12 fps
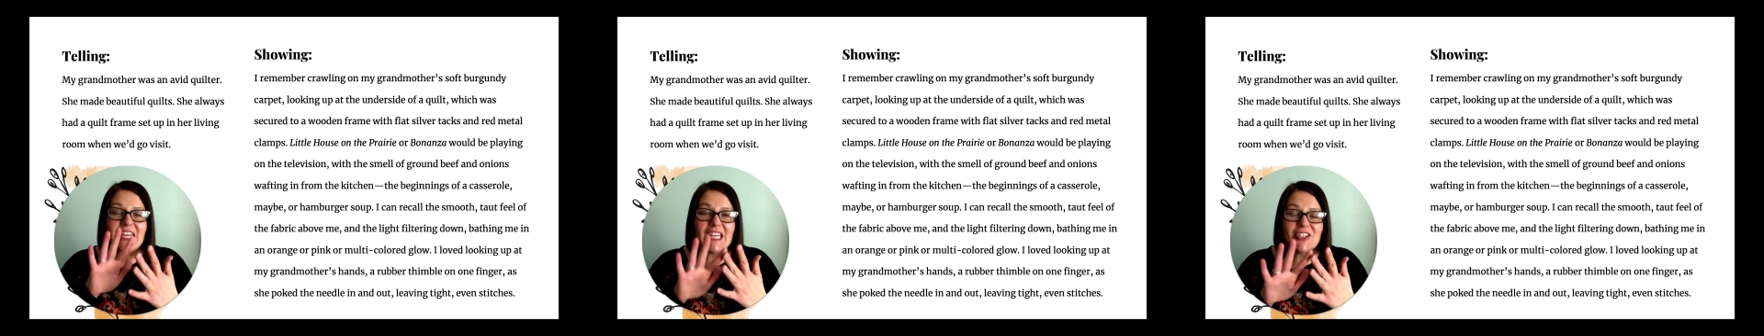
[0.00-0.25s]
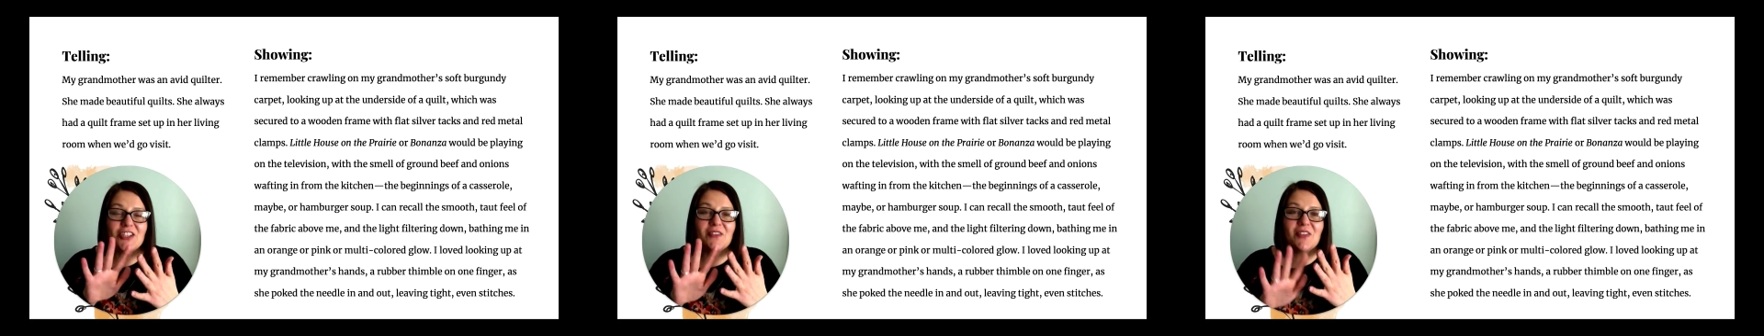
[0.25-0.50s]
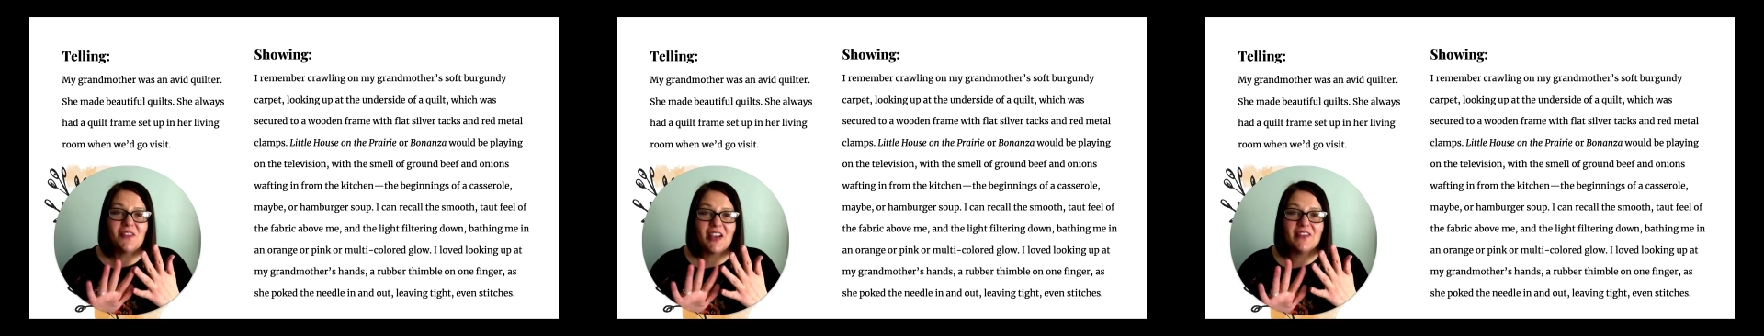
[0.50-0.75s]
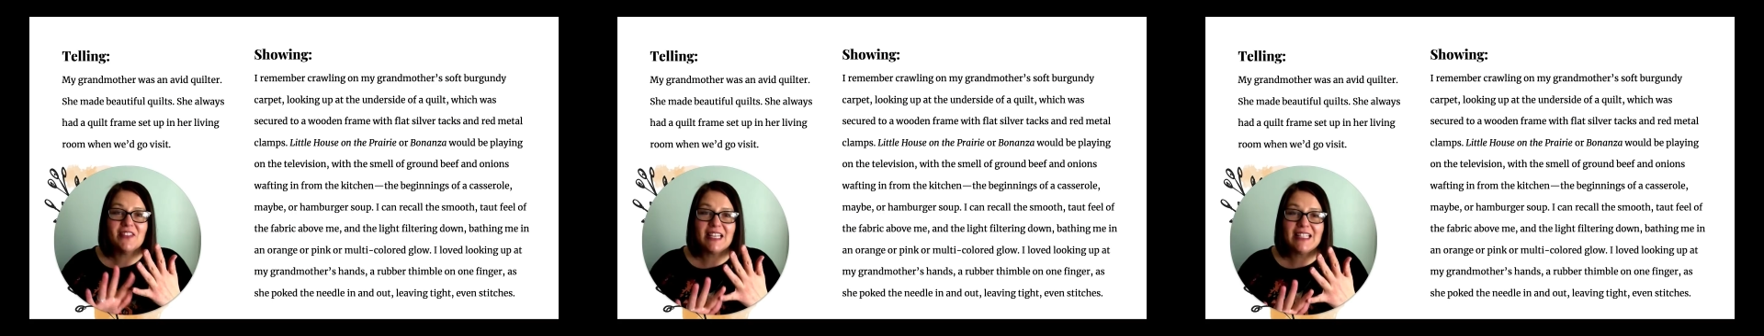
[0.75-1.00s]
each of the
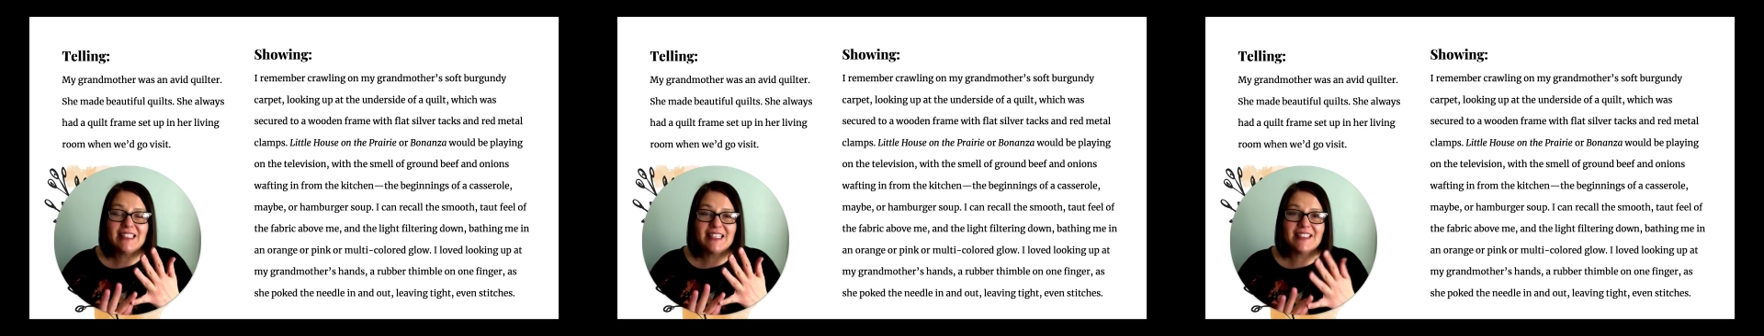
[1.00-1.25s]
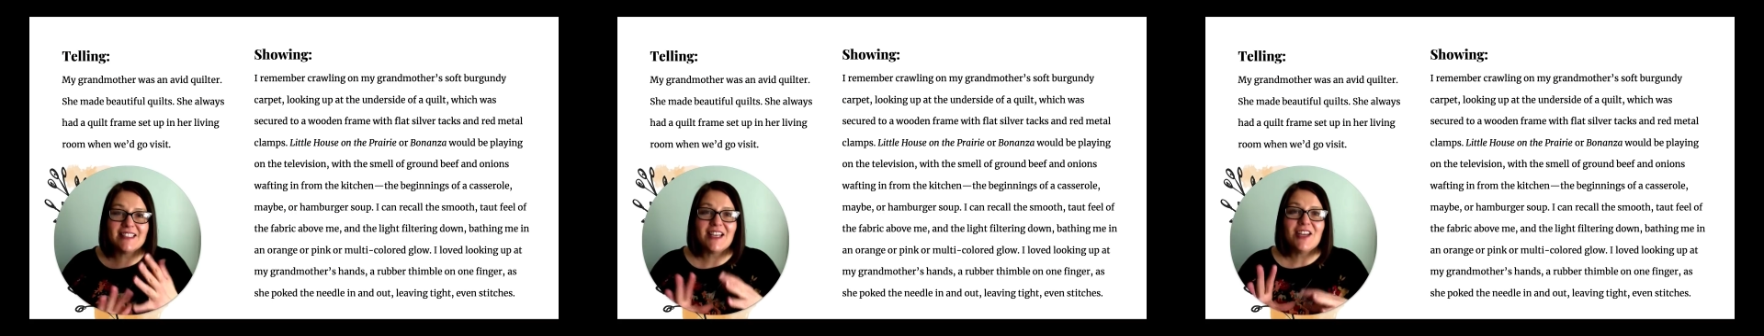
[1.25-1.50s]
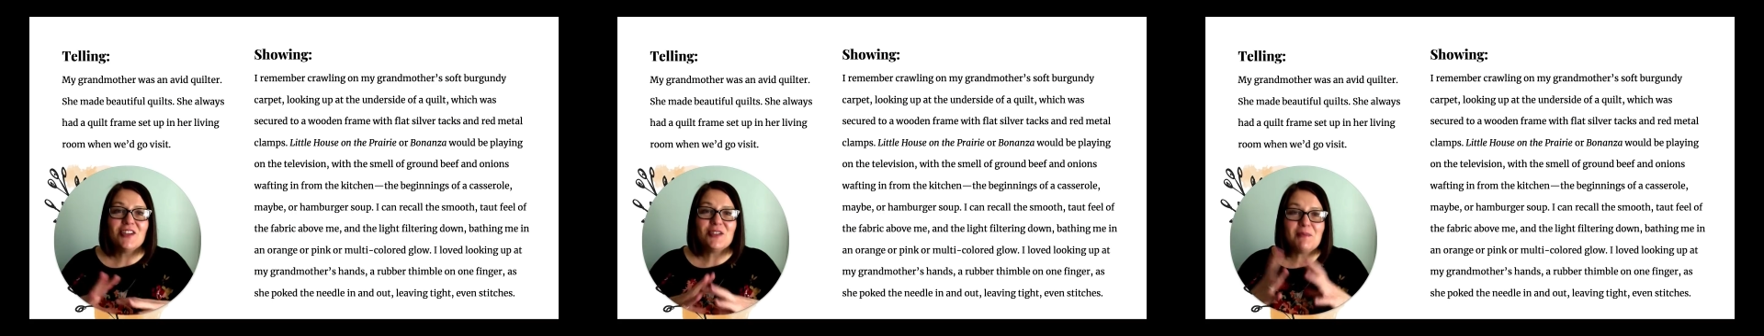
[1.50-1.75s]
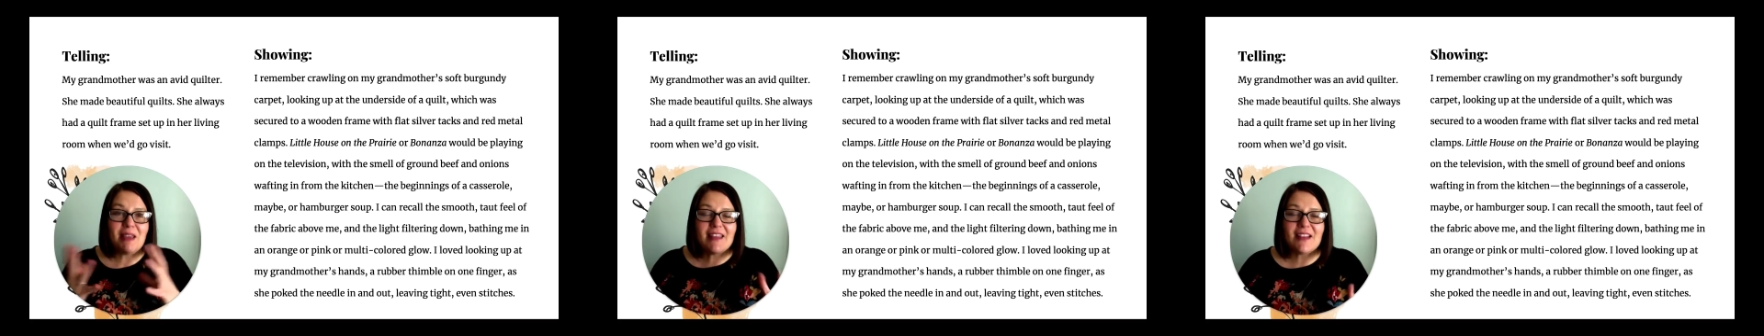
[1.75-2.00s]
five senses to
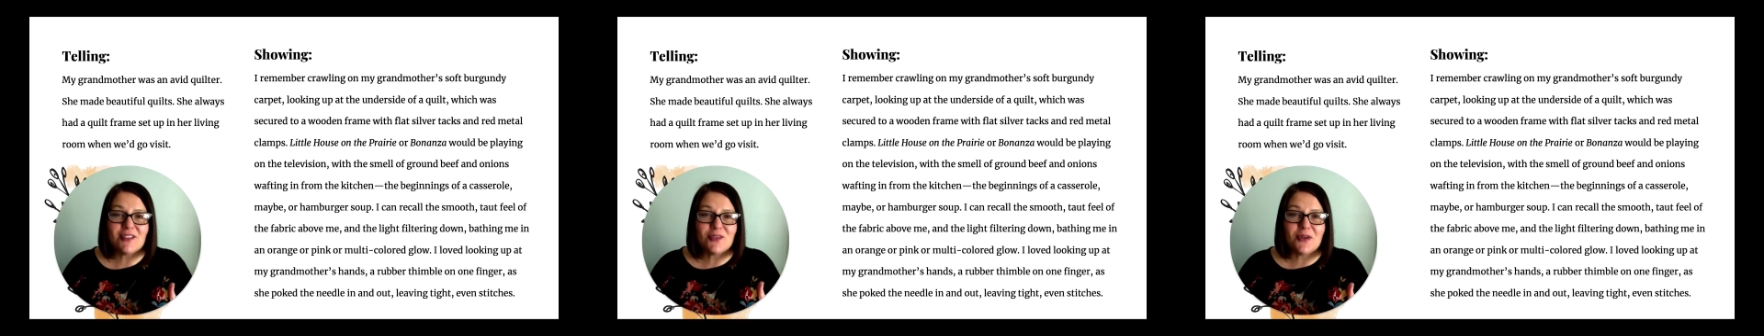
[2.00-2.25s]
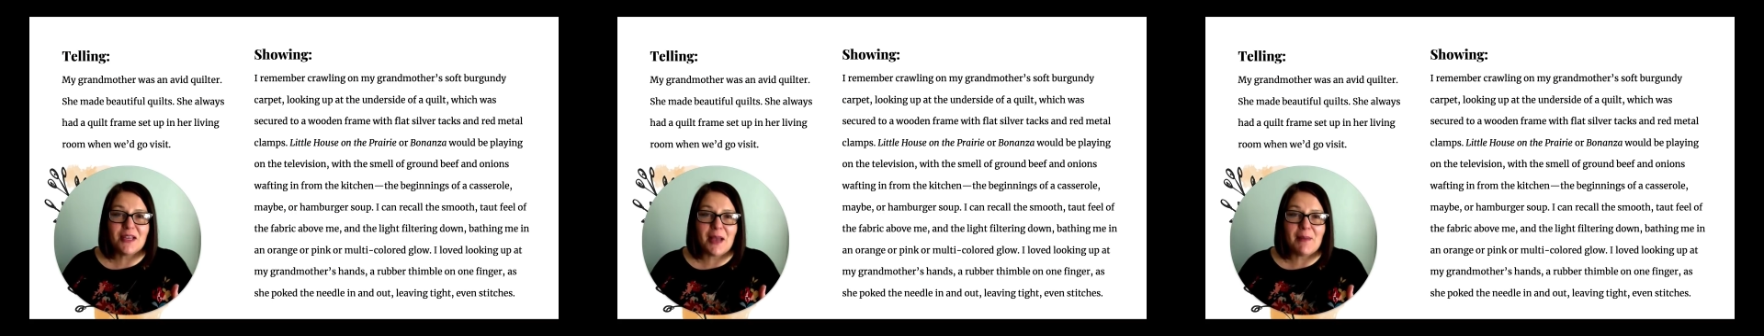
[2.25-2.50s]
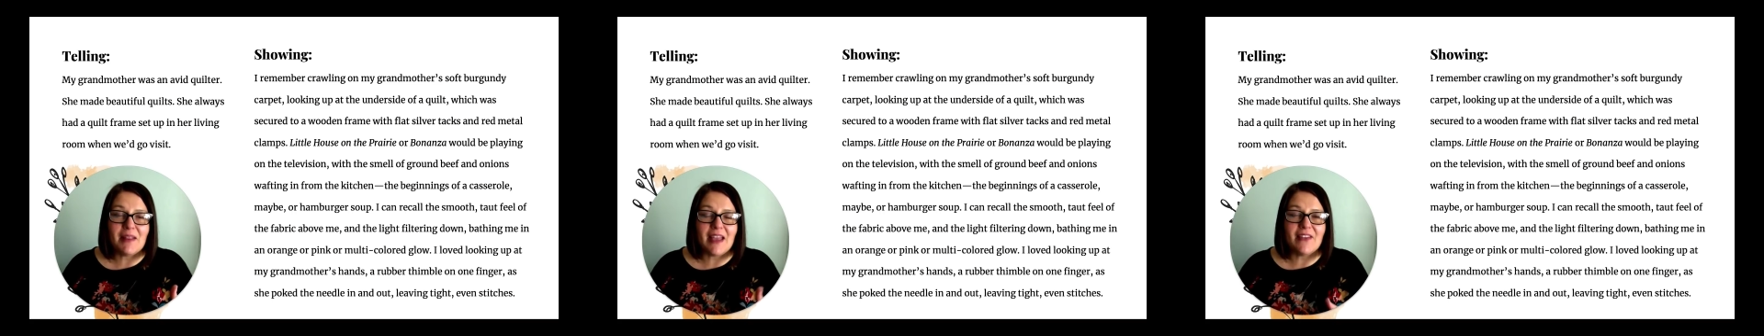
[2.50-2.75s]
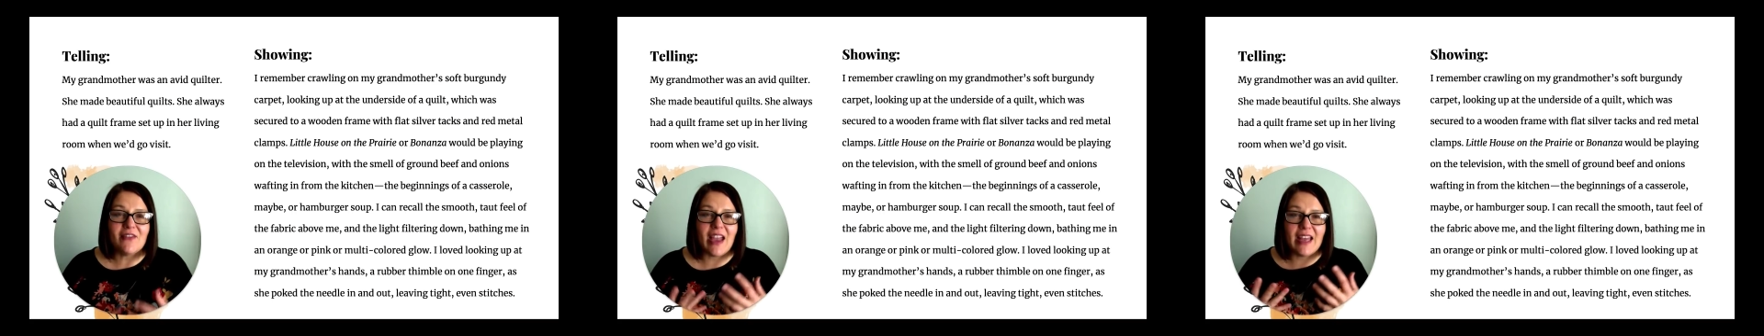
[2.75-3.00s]
make that story come alive.